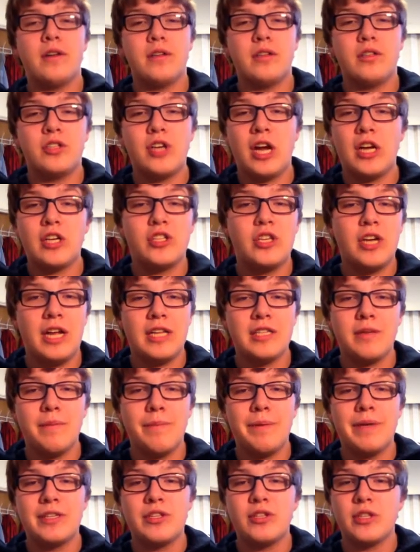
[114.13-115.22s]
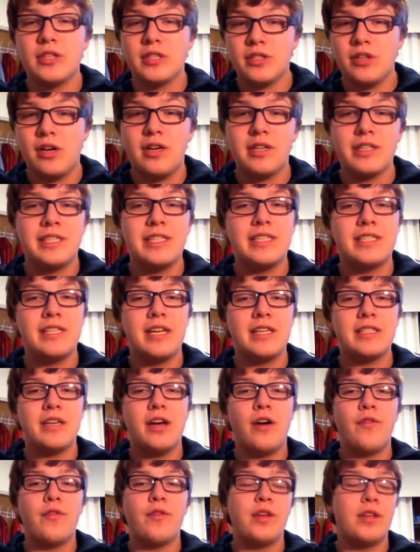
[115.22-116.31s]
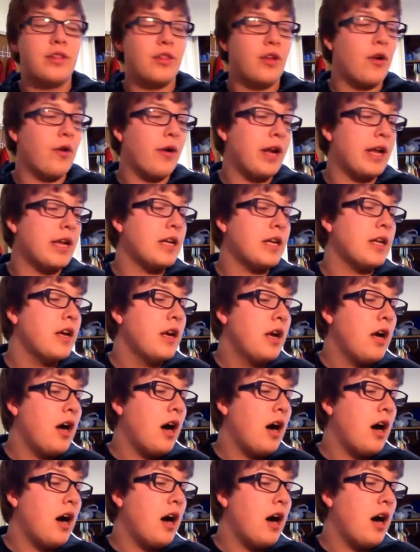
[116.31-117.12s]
Josh Johnson pitching, as long as he stays healthy, they're in.